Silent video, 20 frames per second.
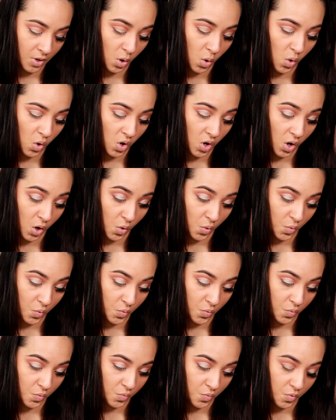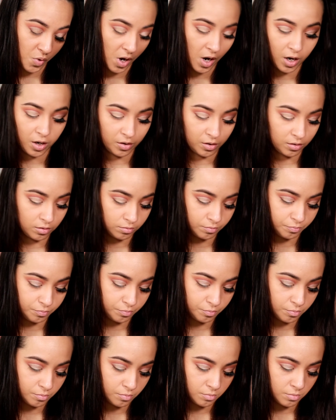Or no, I don't know.
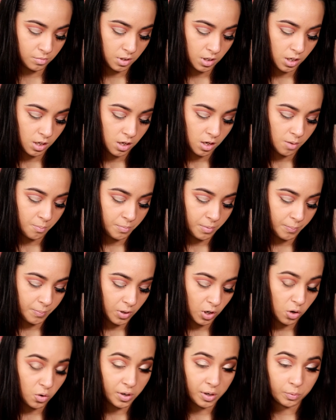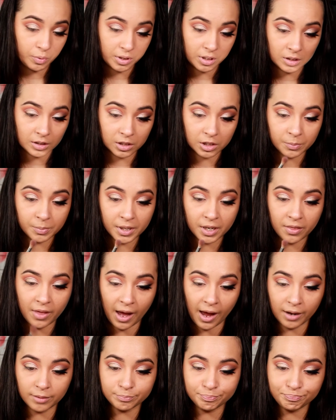I'm gonna go in with a little bit of
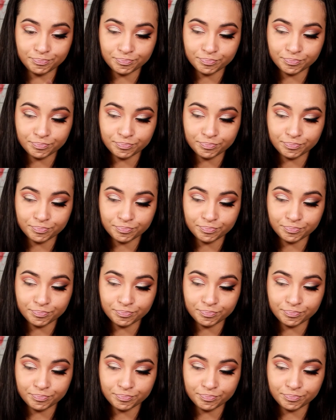that.